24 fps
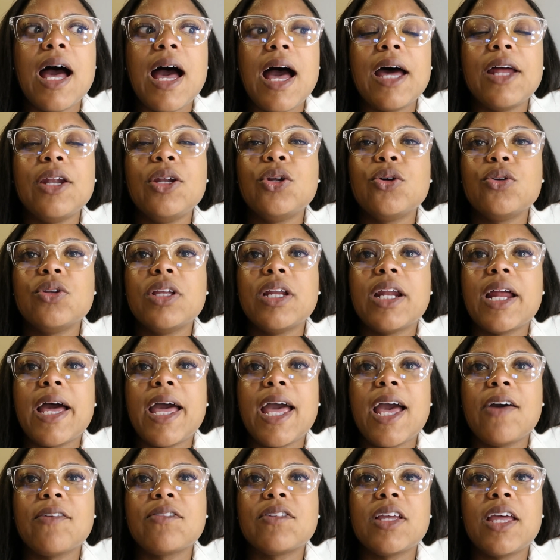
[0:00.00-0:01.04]
I know that
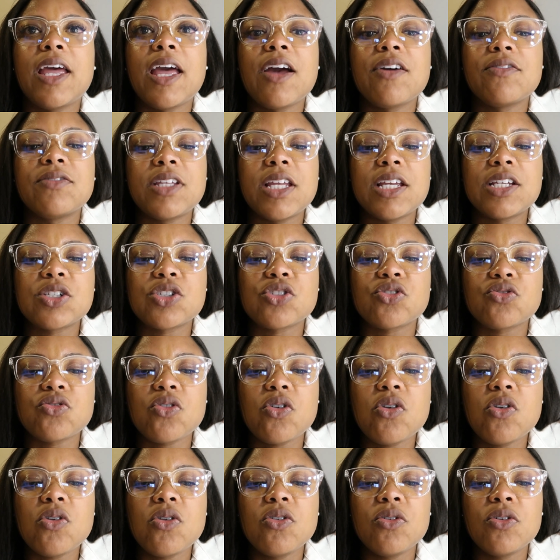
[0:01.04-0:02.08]
I have to have that
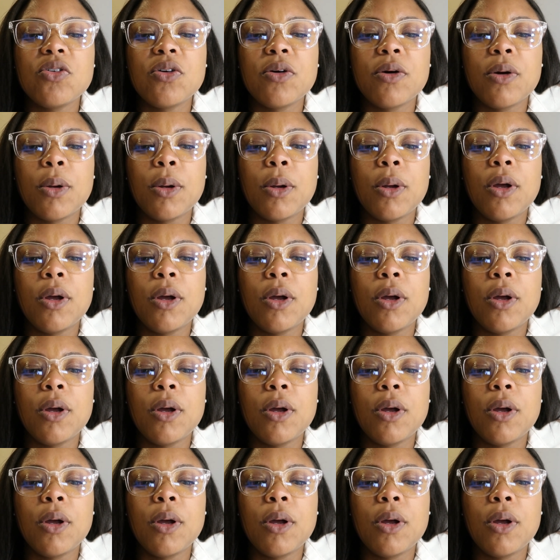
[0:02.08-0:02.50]
strong